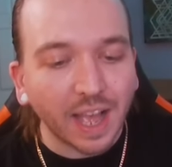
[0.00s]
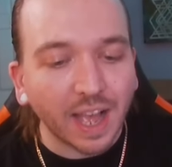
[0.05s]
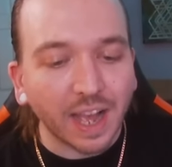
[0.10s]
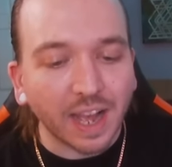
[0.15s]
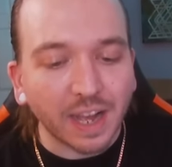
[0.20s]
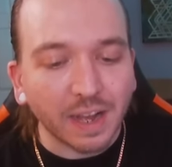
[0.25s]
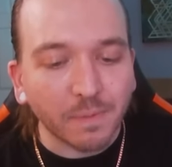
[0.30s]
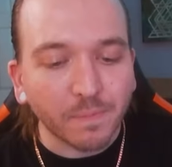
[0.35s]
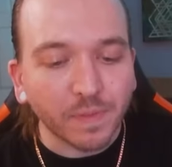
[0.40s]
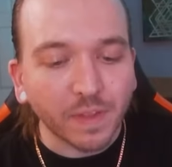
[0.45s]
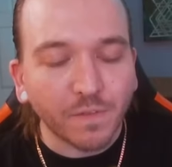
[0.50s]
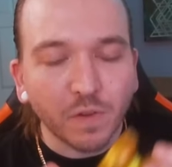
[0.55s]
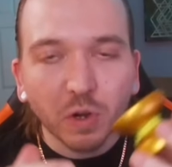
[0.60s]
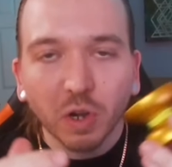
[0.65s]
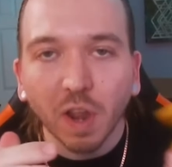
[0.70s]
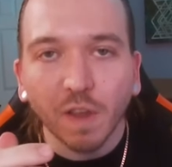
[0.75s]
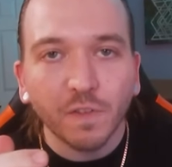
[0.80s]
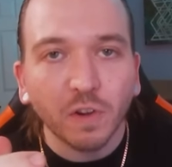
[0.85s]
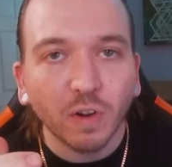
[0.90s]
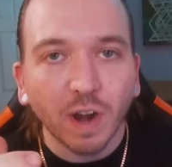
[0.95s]
If
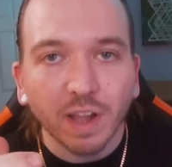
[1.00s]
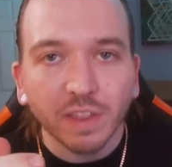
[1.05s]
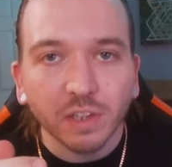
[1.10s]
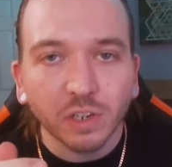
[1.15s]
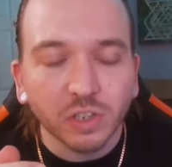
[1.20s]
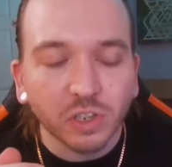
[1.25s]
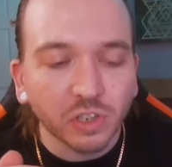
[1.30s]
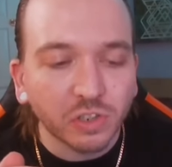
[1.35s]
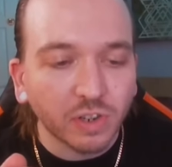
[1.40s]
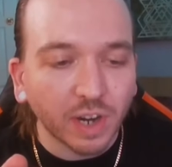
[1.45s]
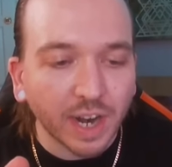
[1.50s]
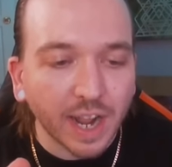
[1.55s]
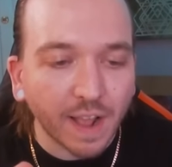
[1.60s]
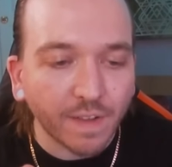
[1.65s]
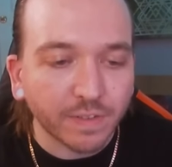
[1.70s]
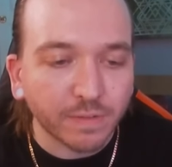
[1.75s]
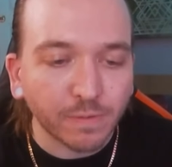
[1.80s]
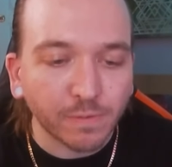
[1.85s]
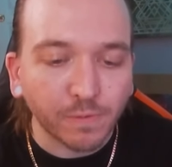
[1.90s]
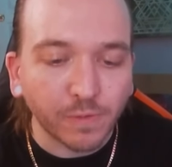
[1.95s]
you're out there just trying to
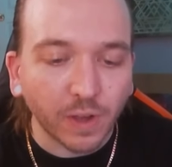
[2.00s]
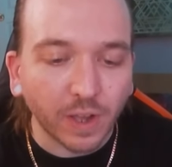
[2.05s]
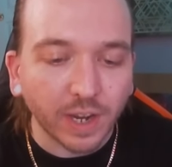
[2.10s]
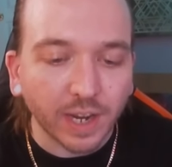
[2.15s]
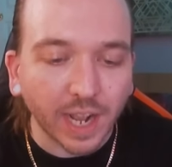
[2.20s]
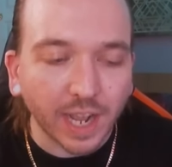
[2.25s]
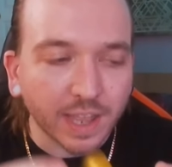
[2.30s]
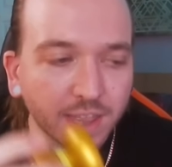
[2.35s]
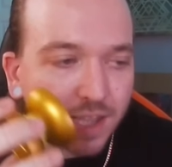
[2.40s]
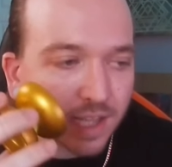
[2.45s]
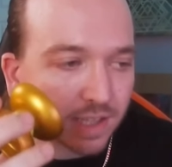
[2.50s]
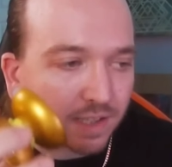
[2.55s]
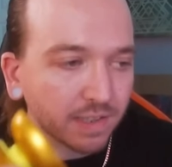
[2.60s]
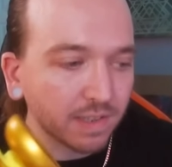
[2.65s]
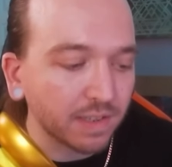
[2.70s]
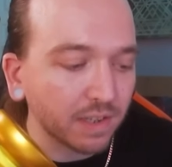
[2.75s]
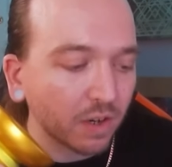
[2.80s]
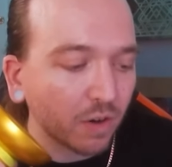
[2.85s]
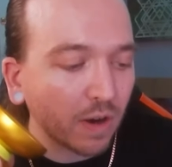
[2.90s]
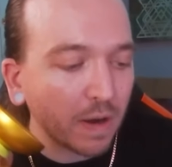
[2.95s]
have some fun, I think
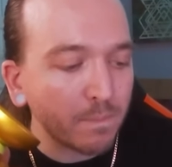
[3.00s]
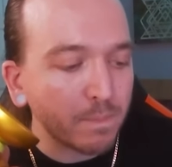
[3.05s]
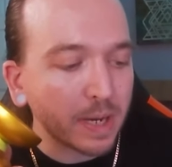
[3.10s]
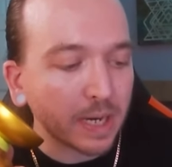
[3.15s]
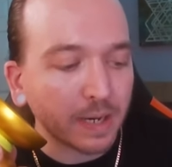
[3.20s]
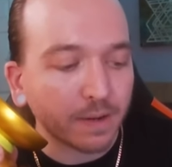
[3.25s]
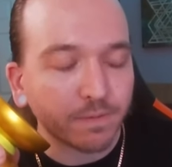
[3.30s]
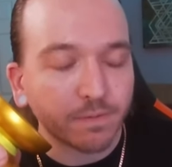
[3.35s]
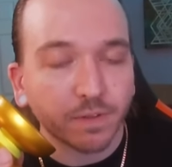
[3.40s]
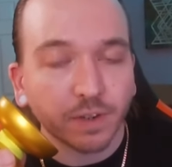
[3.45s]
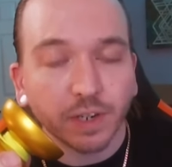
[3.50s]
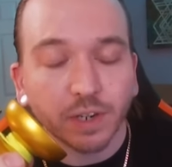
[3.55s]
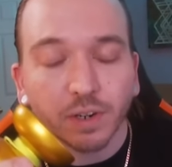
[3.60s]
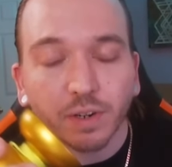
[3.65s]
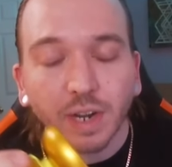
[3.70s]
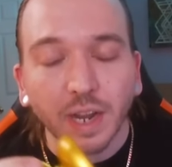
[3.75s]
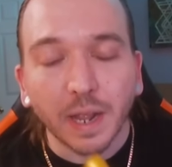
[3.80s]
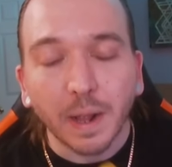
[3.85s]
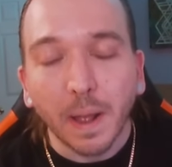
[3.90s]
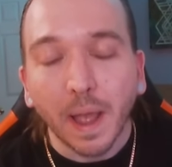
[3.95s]
this is a great pickup for
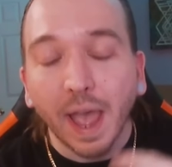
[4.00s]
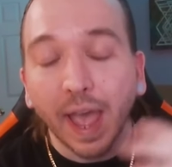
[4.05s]
you.